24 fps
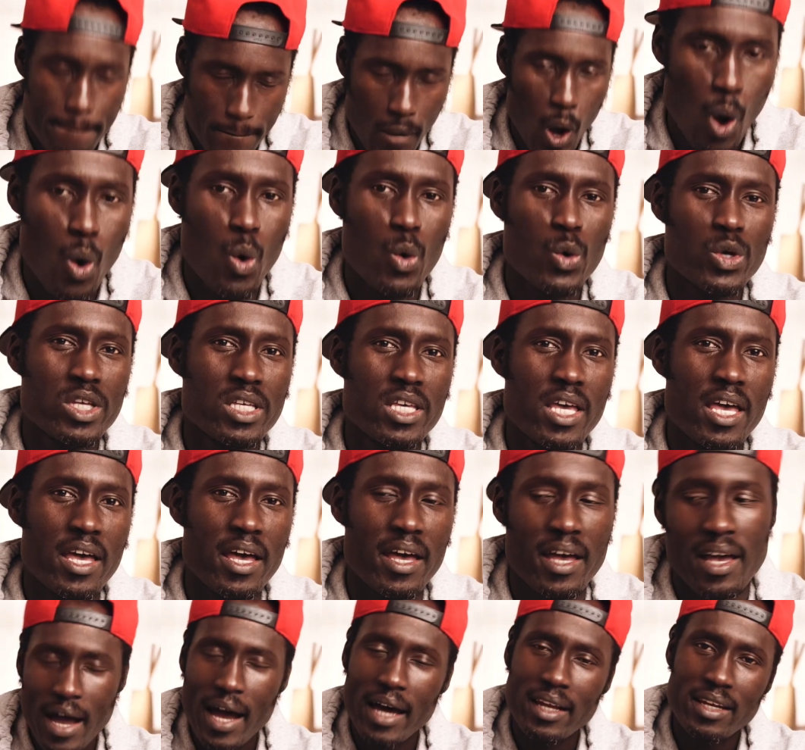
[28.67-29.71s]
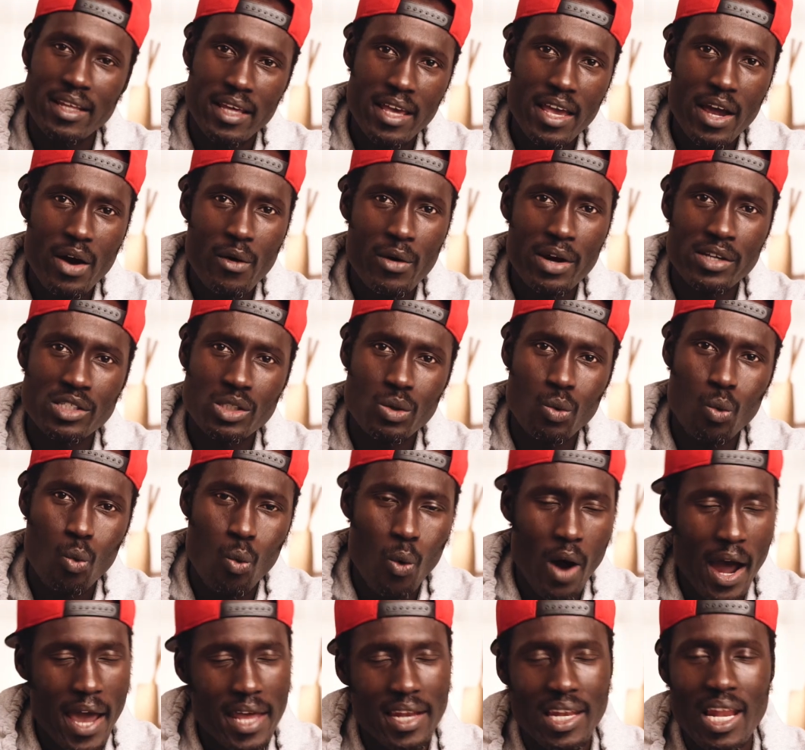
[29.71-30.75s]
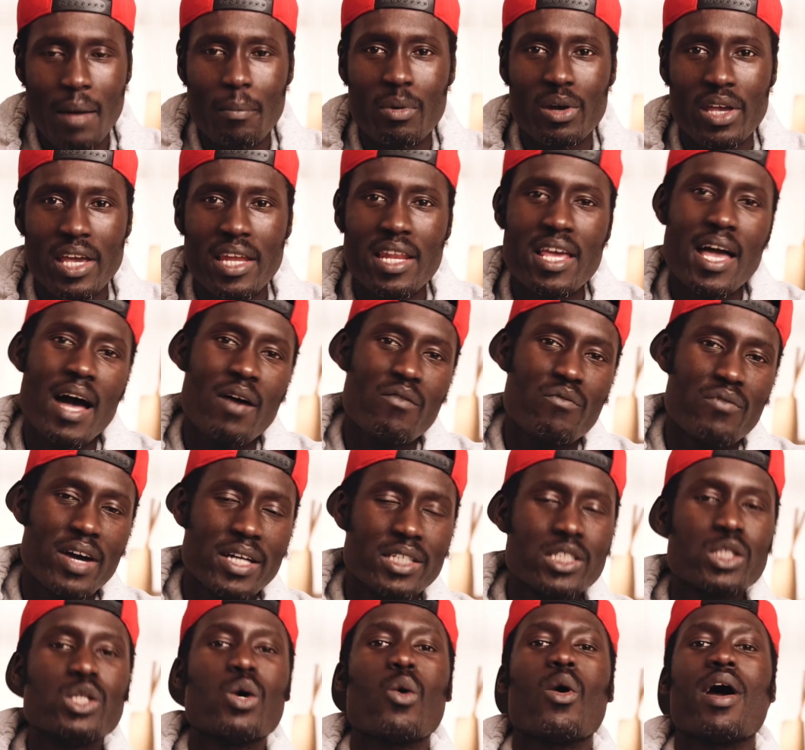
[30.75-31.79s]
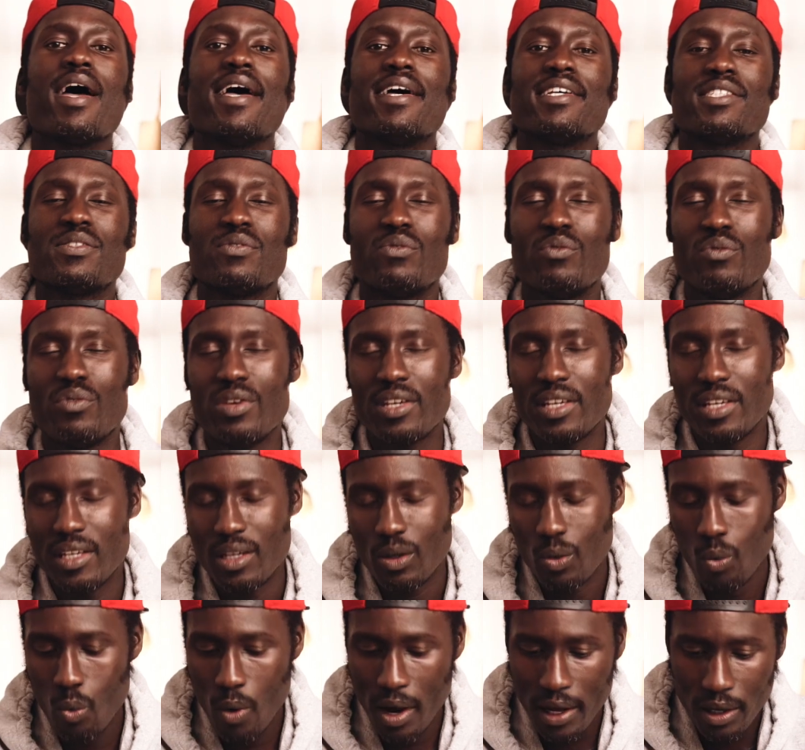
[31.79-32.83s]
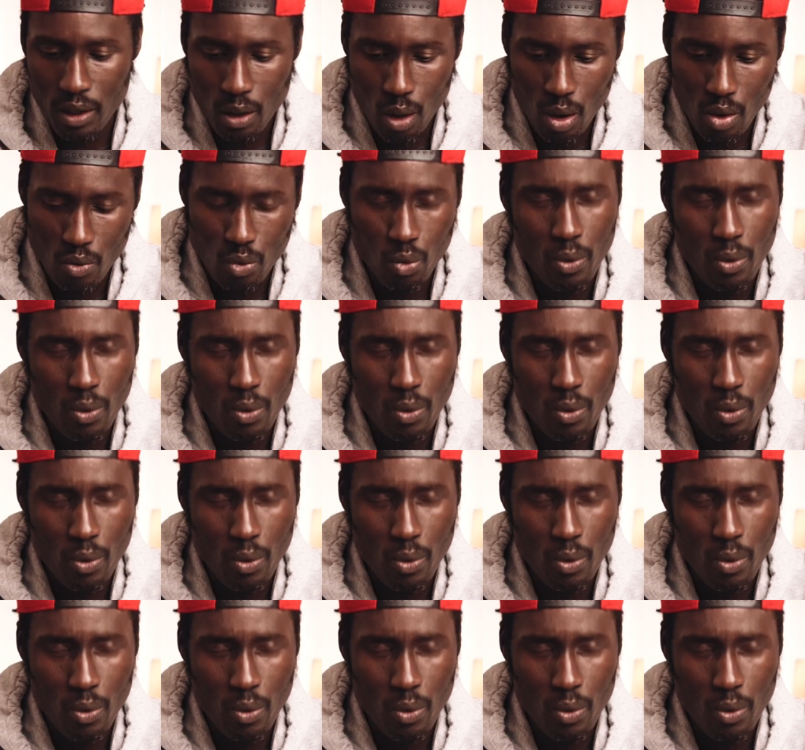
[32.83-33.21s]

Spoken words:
Oh yeah. And here is a white Lamborghini Aventador SV, one of